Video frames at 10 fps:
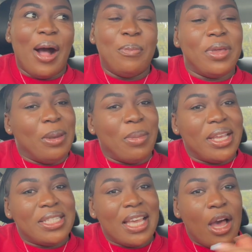in
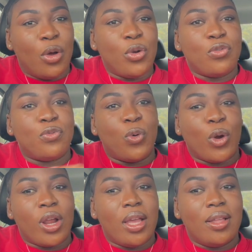my town
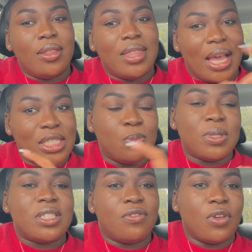for that
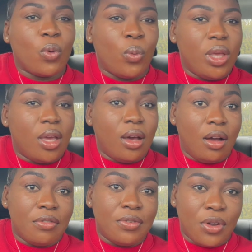specific week
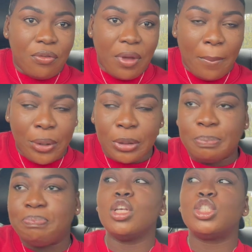of November.
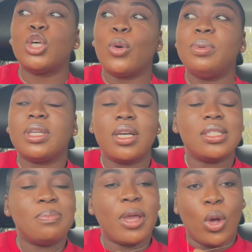So
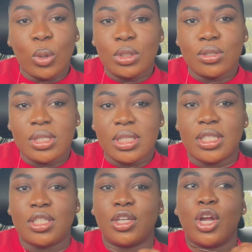because my older
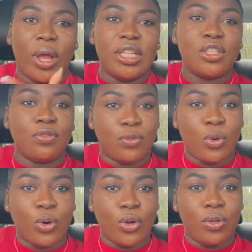sister went
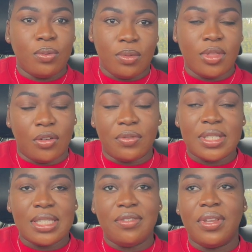for the
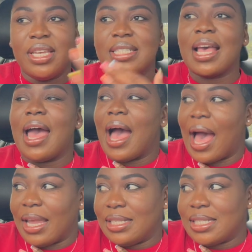festivities,
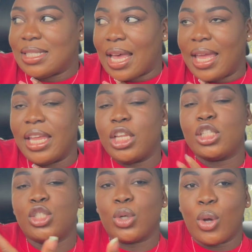I
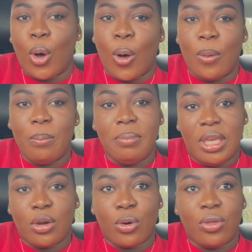decided to go
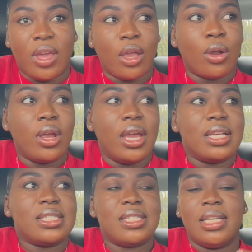meet her there
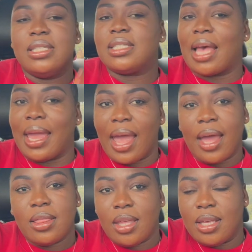since I
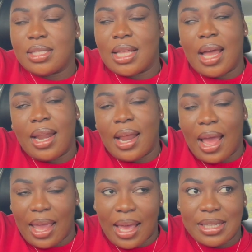had things that
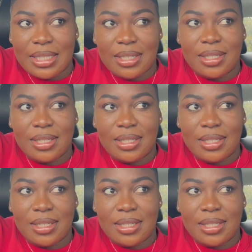I had to